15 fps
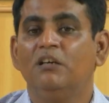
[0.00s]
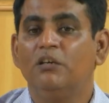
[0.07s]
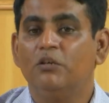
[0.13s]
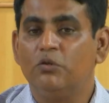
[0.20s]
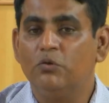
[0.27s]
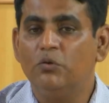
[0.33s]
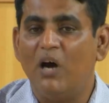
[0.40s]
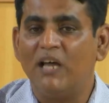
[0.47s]

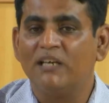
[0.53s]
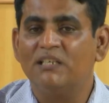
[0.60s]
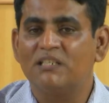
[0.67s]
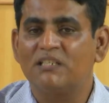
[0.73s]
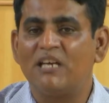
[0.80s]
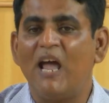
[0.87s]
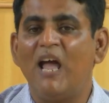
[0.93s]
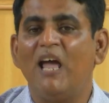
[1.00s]
to
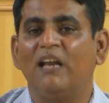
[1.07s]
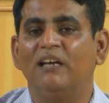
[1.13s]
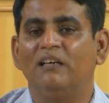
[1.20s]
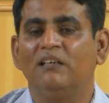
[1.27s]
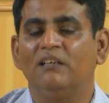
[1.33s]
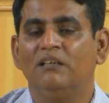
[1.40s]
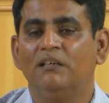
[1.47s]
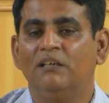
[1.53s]

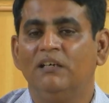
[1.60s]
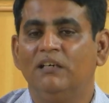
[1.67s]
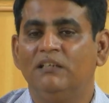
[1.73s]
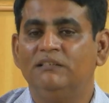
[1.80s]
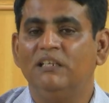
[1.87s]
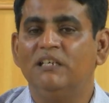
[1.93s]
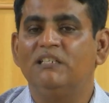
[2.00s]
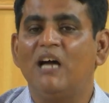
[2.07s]
understand
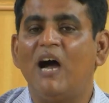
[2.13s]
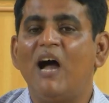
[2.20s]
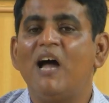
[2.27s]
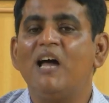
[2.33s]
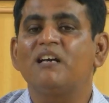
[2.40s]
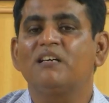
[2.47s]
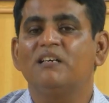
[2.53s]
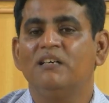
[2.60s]
the
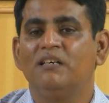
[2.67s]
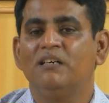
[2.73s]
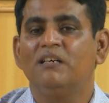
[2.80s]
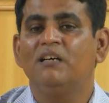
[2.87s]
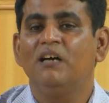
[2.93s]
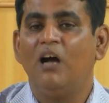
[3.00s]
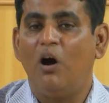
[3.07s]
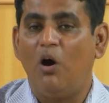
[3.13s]
dire
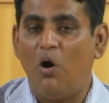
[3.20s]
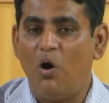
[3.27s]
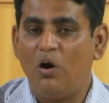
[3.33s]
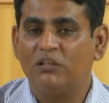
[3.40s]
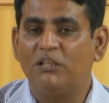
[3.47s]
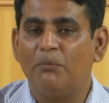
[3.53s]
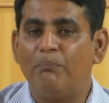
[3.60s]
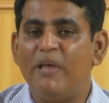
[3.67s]
or
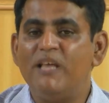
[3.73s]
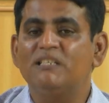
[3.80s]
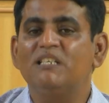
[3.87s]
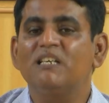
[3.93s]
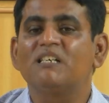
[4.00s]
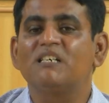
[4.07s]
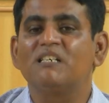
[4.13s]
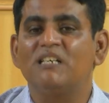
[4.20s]
the
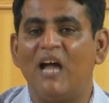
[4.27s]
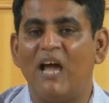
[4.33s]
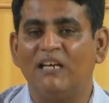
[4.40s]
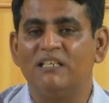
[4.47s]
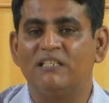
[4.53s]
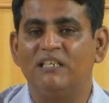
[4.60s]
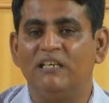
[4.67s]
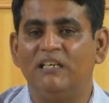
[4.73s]
basic
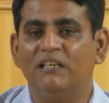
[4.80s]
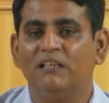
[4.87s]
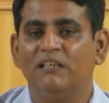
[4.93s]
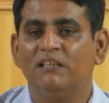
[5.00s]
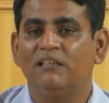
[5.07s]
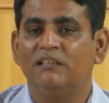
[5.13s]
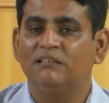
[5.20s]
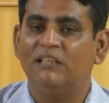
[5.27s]
reality
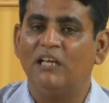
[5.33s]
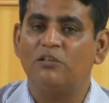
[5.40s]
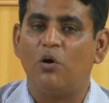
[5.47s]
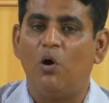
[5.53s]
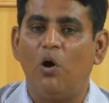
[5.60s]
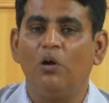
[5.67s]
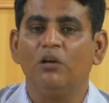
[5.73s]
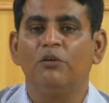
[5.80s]
that
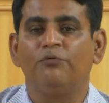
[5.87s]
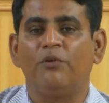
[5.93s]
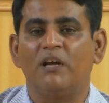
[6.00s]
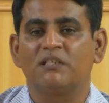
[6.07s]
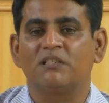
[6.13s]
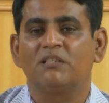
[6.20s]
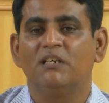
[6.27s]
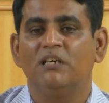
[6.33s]
all of
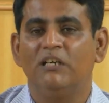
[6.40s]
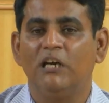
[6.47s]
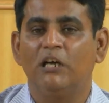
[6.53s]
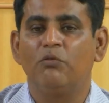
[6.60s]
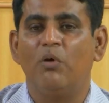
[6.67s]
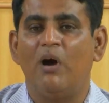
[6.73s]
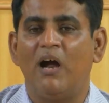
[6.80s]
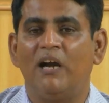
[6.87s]
us
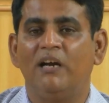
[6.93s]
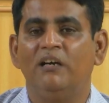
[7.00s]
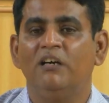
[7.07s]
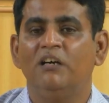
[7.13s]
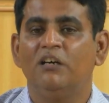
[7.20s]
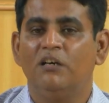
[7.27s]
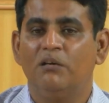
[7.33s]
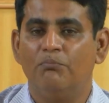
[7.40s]
require
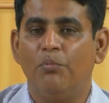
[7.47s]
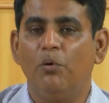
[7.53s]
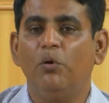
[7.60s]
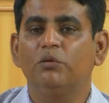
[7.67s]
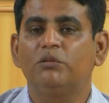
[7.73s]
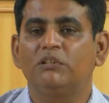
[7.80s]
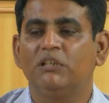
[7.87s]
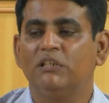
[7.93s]

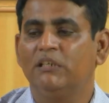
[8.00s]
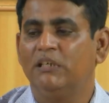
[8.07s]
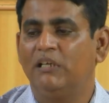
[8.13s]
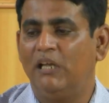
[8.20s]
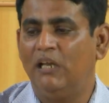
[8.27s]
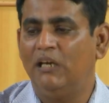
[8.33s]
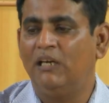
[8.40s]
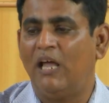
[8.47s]
both
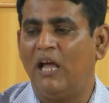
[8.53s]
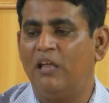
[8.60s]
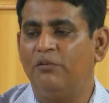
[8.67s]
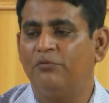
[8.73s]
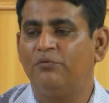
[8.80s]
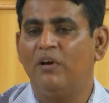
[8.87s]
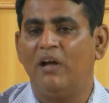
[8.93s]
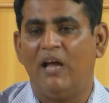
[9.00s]
in
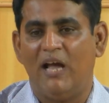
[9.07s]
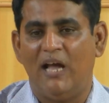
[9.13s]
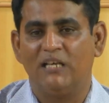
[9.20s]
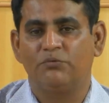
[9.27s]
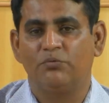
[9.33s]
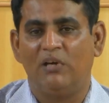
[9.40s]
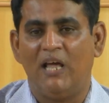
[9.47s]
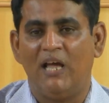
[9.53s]
life
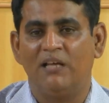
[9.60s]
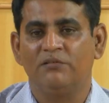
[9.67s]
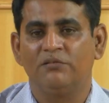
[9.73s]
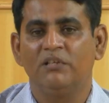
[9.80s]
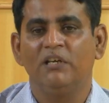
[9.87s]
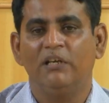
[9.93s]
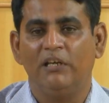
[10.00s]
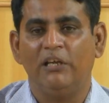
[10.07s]
as well as
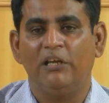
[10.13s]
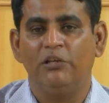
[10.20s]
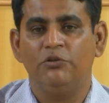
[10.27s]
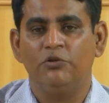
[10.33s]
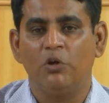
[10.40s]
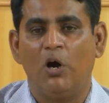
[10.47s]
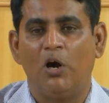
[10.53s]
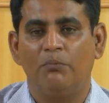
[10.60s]
in
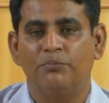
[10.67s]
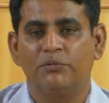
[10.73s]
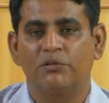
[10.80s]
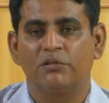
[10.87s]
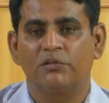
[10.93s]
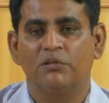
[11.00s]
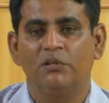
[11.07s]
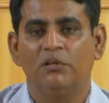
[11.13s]

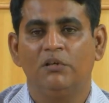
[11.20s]
jobs.